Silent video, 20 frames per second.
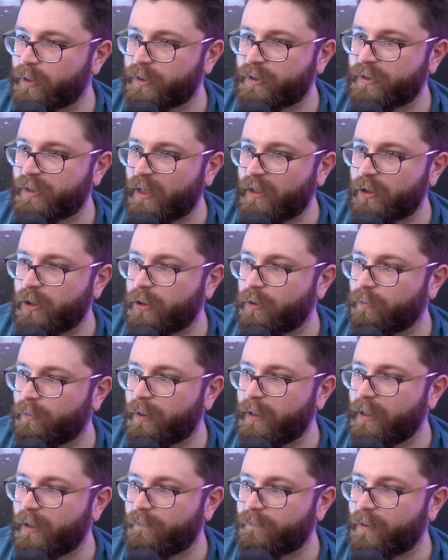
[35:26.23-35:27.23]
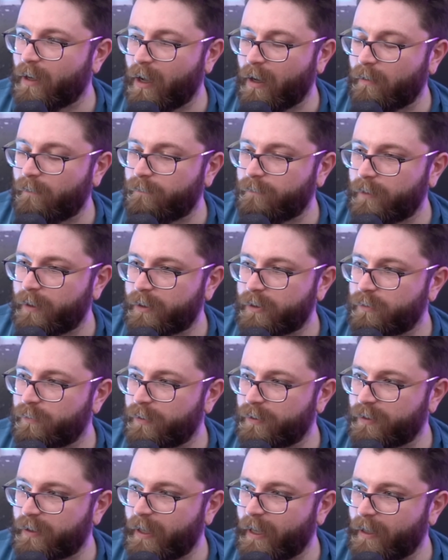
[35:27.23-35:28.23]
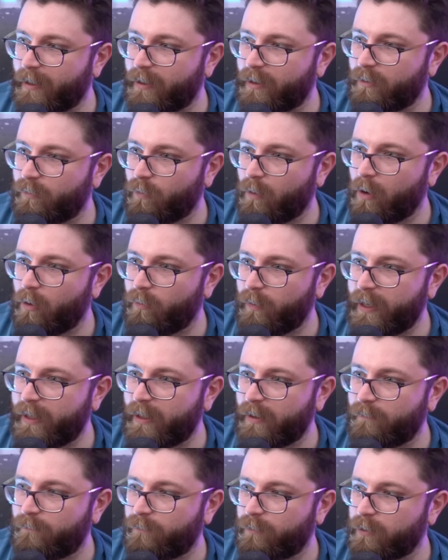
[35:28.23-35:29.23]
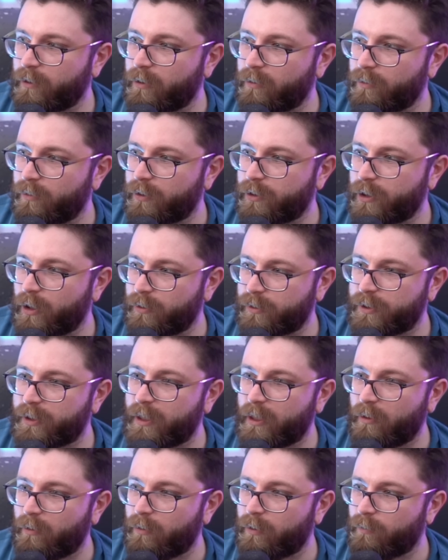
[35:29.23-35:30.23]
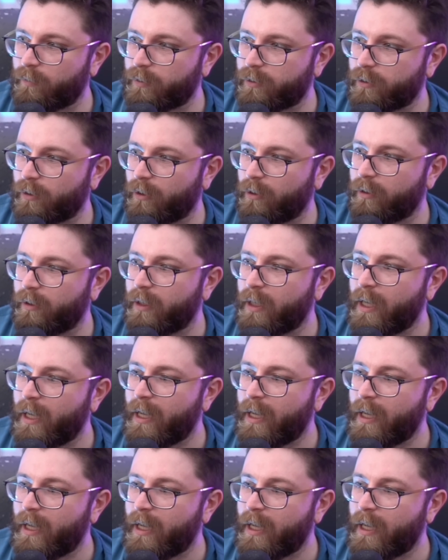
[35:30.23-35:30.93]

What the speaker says: century of conflict with Ganon while waiting for you, the chosen hero, to return.